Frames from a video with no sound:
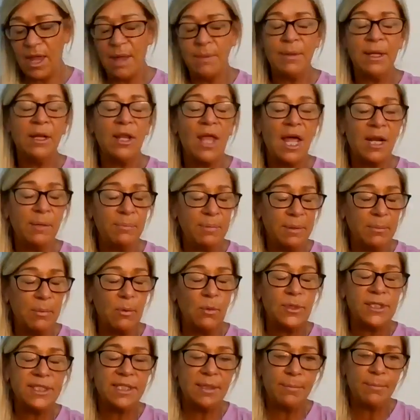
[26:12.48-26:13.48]
I mean, a lot of
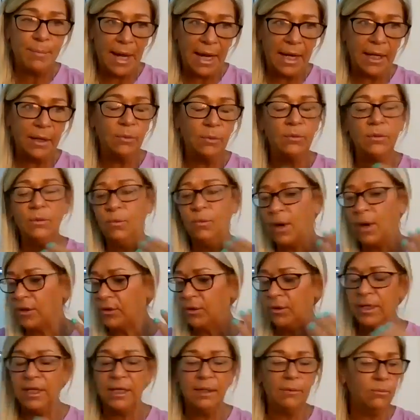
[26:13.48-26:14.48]
people will debate
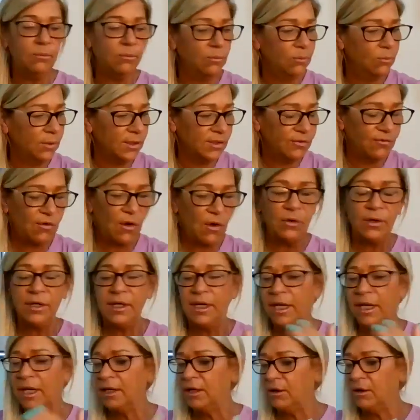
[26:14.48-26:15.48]
whether he was voted
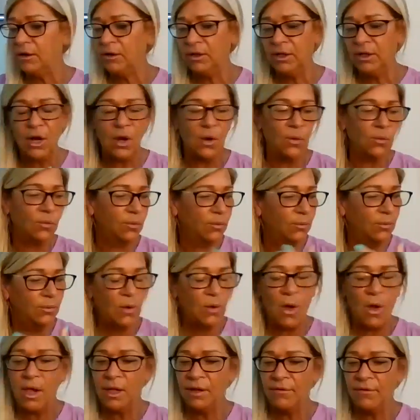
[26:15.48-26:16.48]
in, you know,
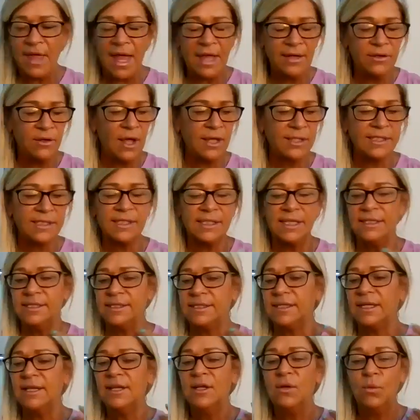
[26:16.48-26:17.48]
all of that
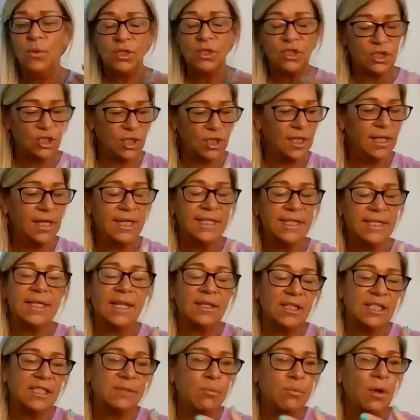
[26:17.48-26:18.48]
nonsense, which it is
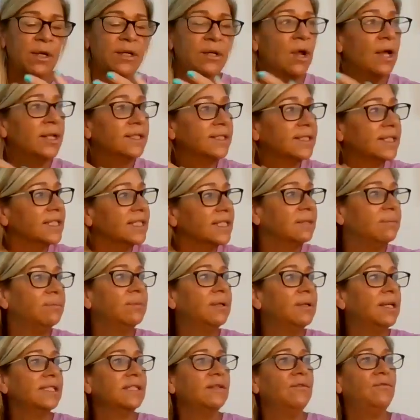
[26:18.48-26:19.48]
at this point nonsense
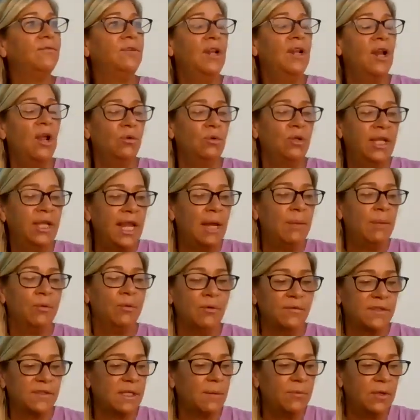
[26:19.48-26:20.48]
because if, you know, you can't
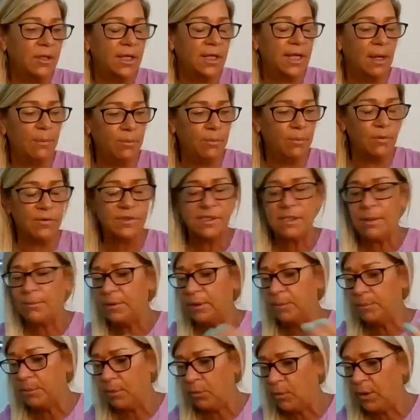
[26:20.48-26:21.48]
prove something, you can't prove
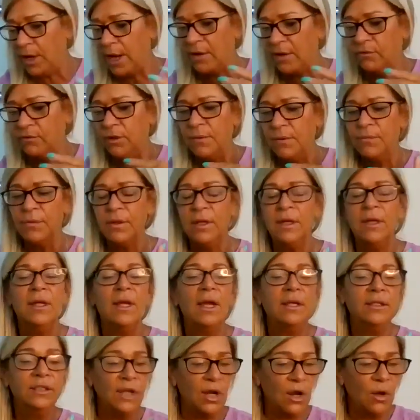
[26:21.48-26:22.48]
something, but whatever.
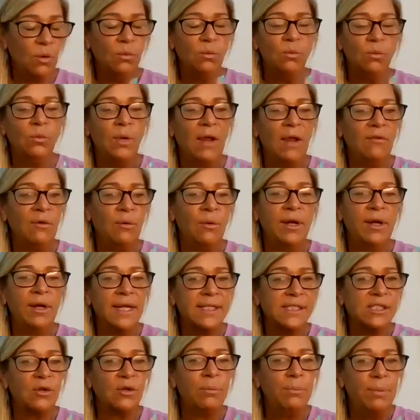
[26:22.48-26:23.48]
You know, everyone
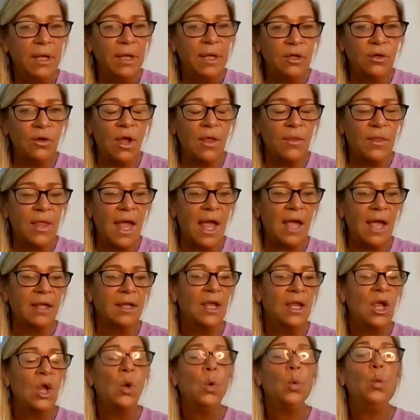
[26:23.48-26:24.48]
has their opinion on
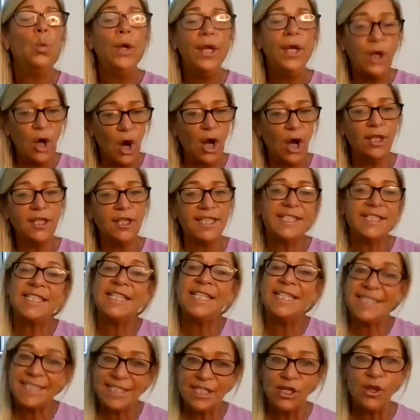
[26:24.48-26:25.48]
that. Regardless,
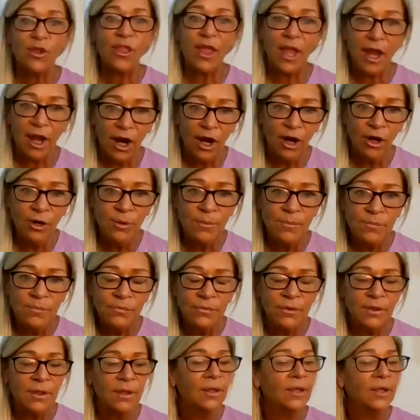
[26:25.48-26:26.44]
he's still there.